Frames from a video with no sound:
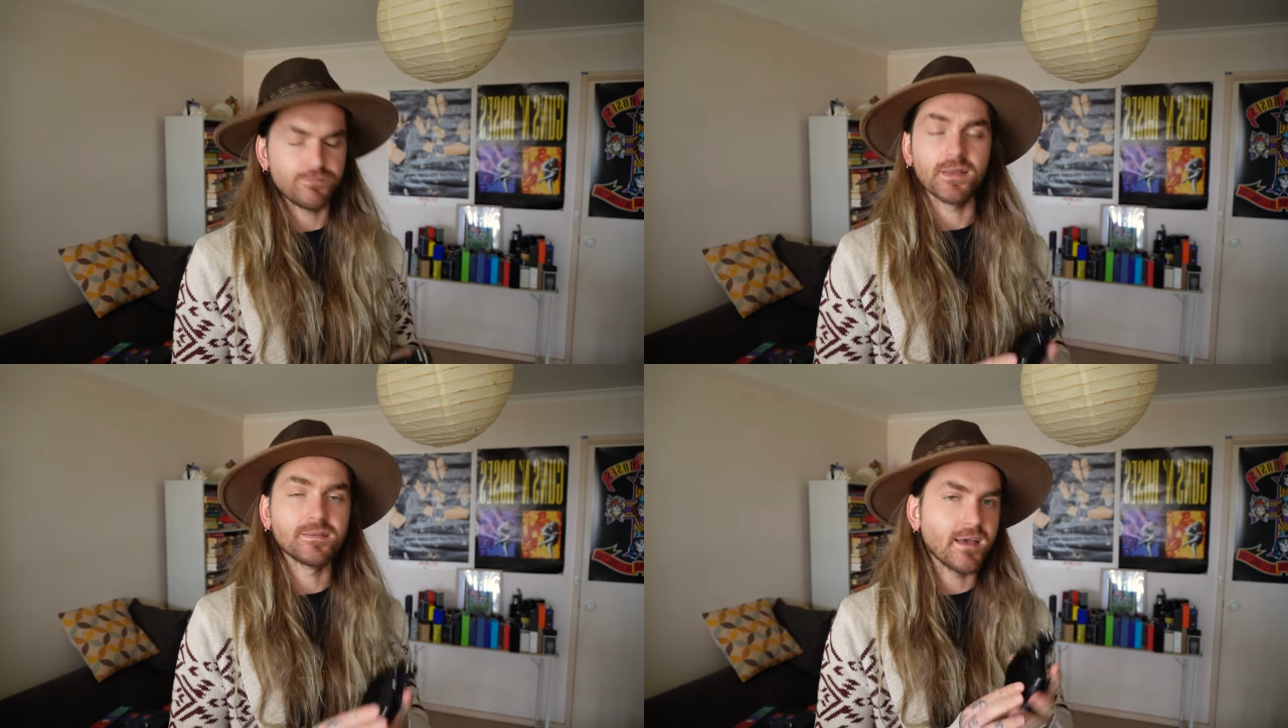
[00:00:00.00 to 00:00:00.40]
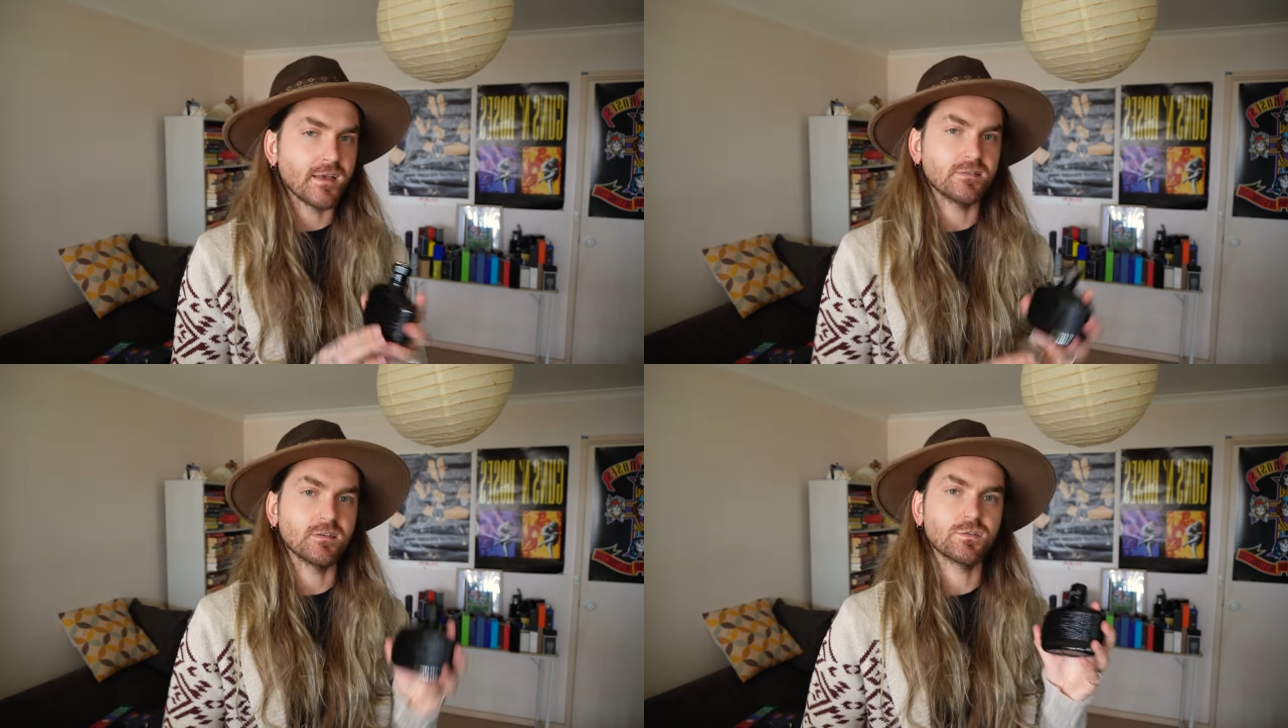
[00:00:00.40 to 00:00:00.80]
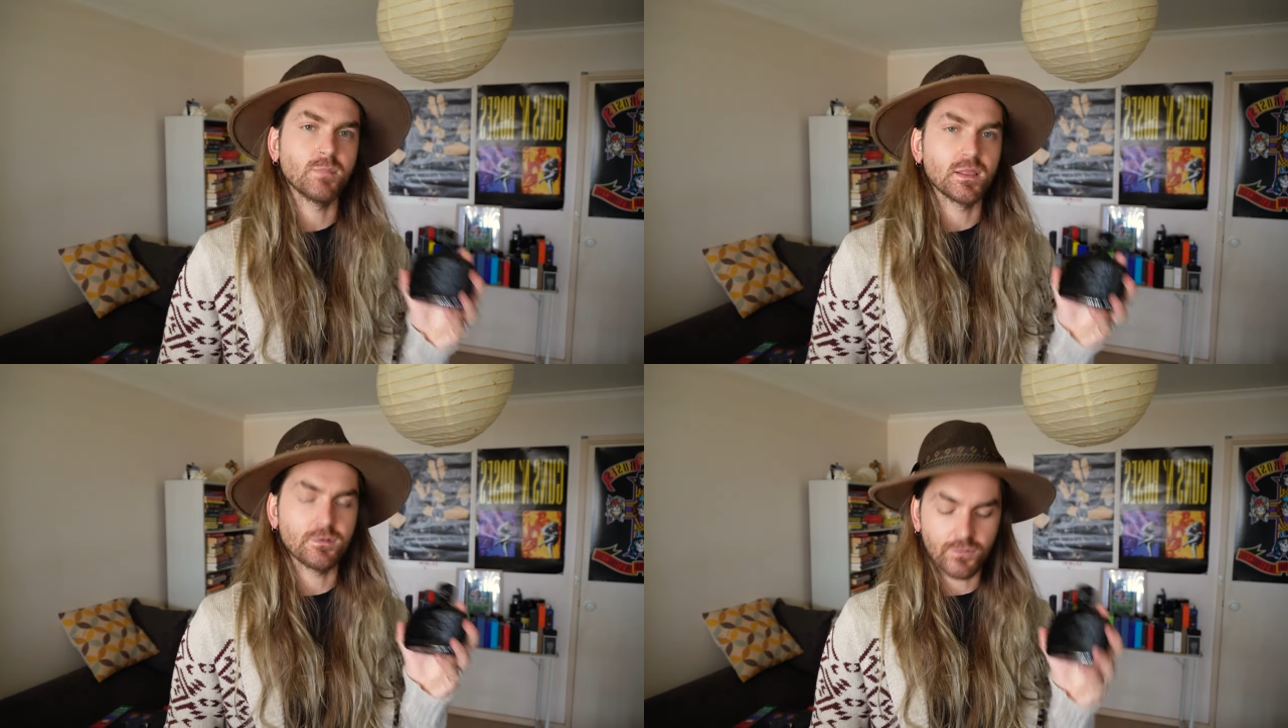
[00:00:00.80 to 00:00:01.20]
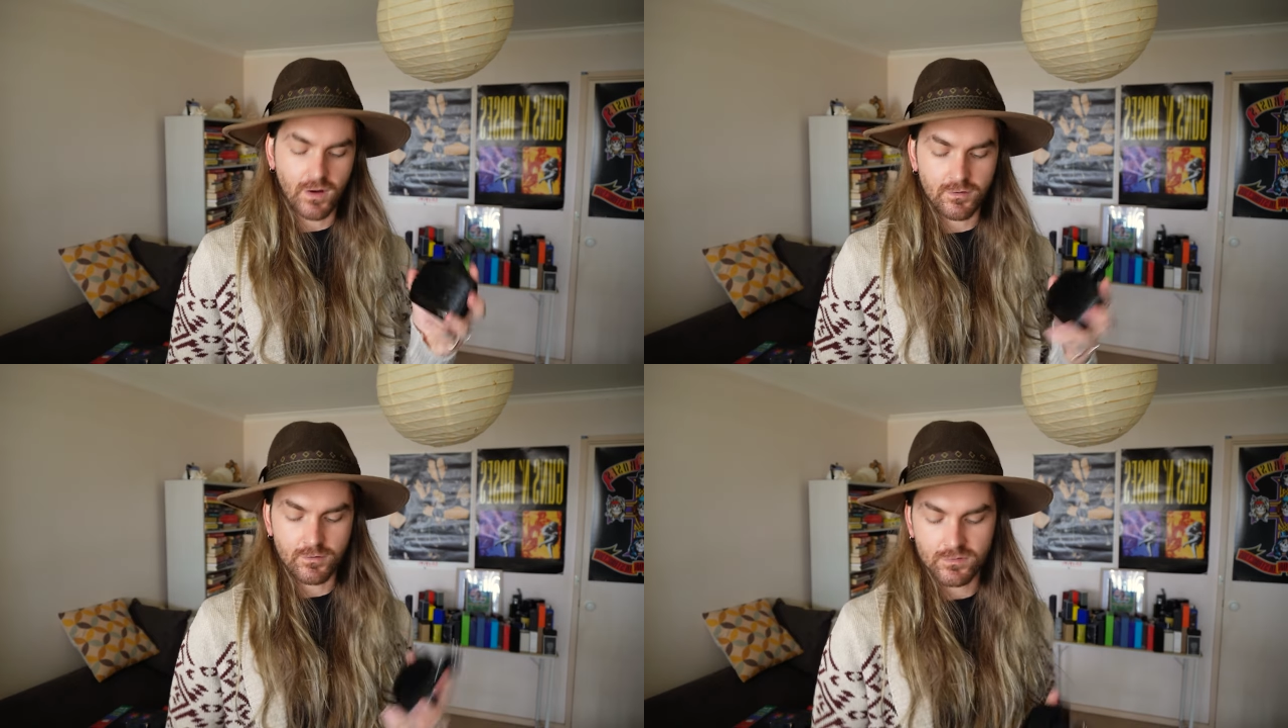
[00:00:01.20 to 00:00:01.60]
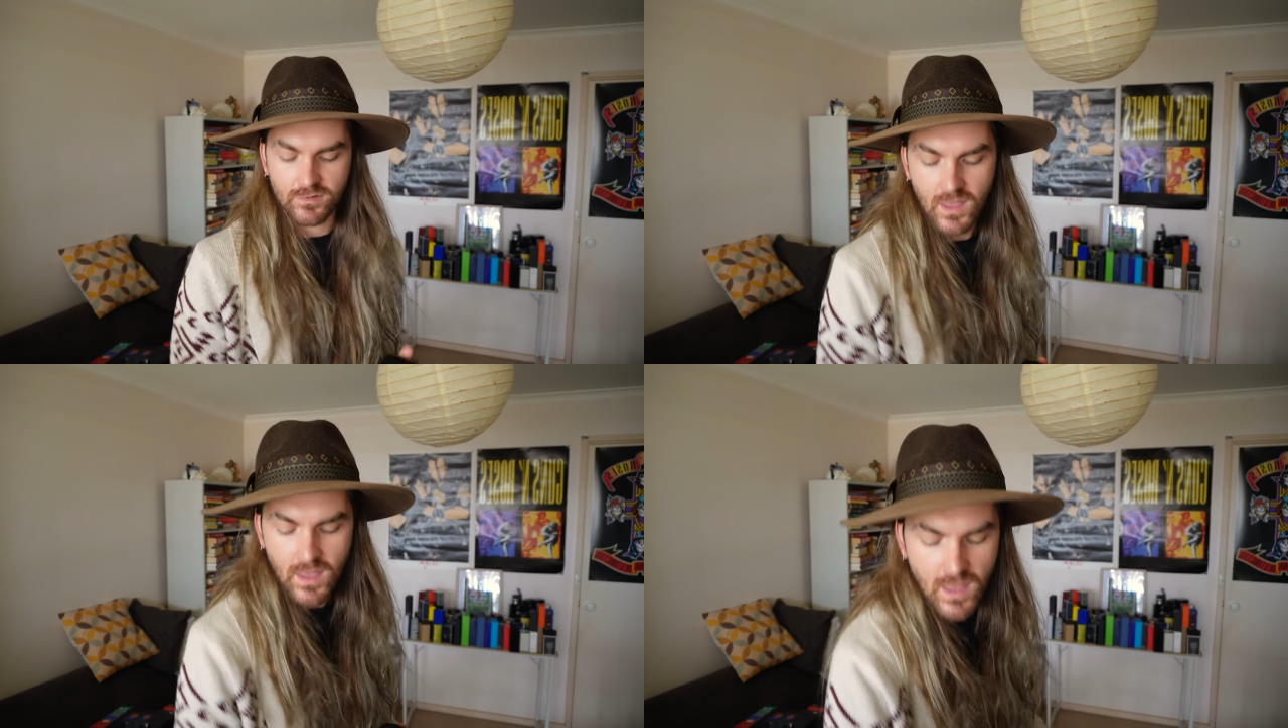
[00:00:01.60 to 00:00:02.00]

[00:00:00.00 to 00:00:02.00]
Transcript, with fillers: fantastic smelling fragrance.